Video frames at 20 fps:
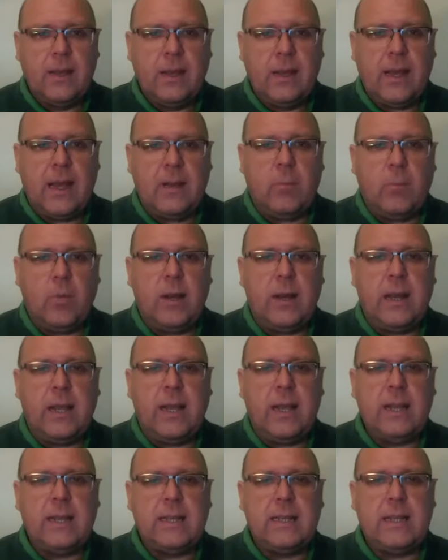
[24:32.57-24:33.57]
And when
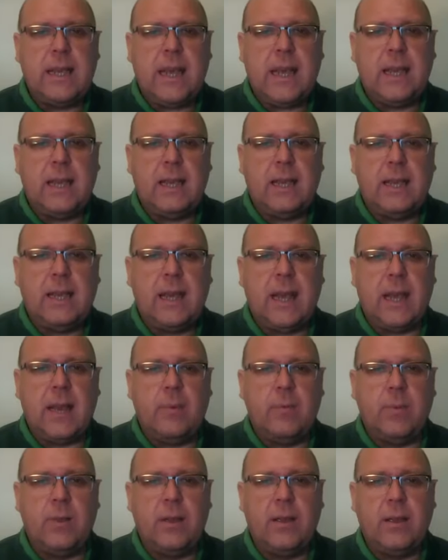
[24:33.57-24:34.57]
he had taken him
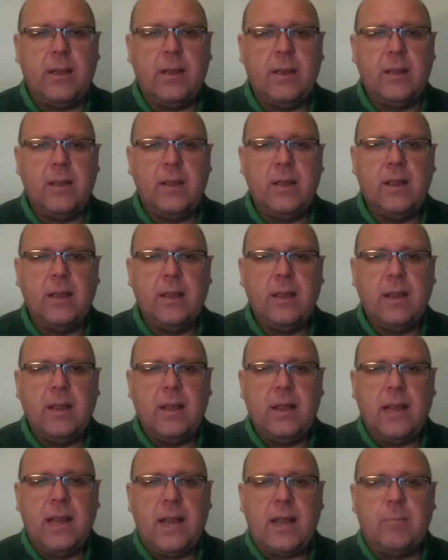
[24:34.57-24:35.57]

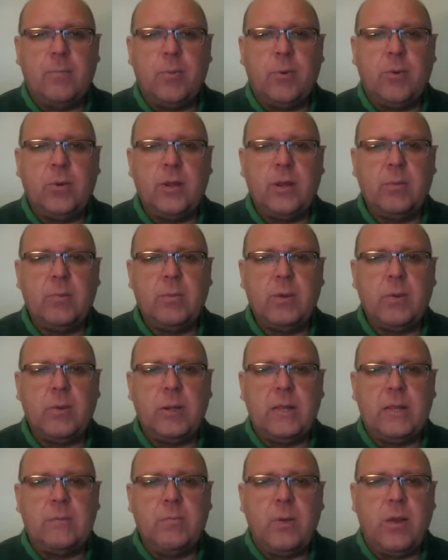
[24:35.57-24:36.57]
and brought him to
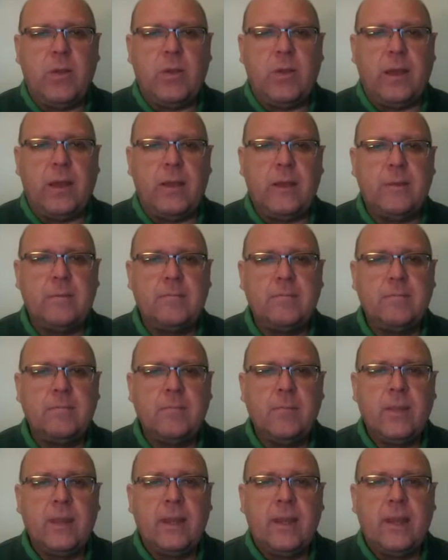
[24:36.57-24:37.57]
his mother,
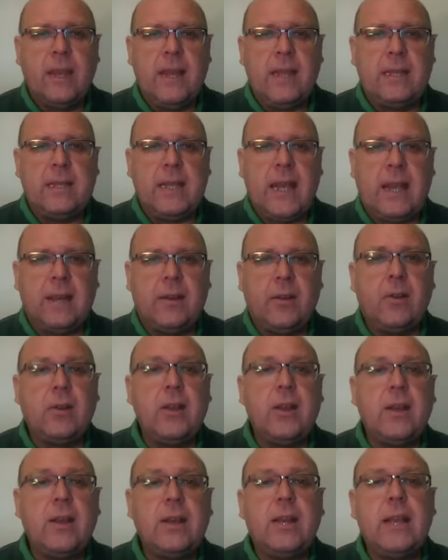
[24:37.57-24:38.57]
he sat on
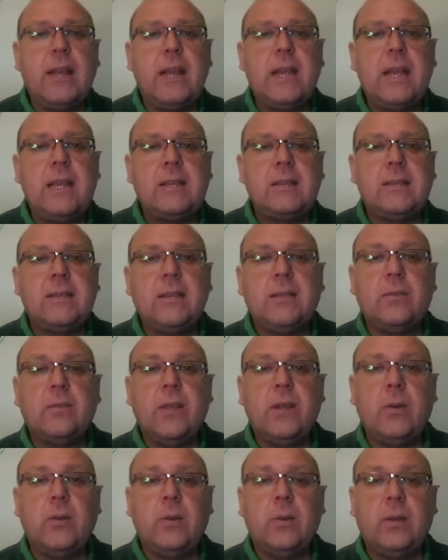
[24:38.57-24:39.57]
her knees till
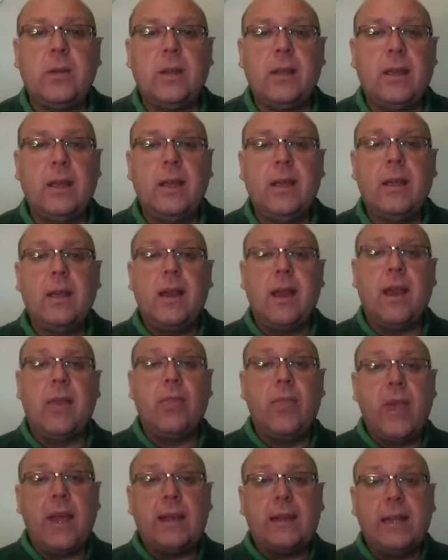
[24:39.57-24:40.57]
noon. And
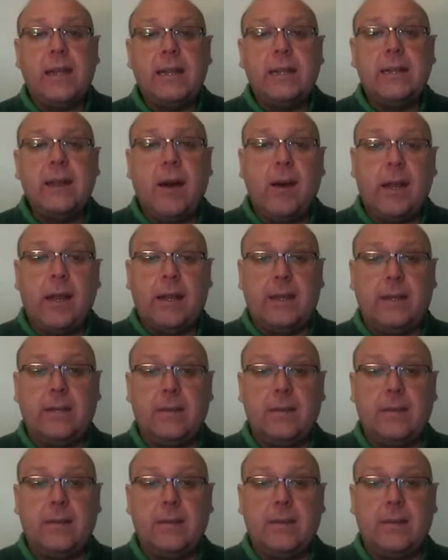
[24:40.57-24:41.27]
then he died.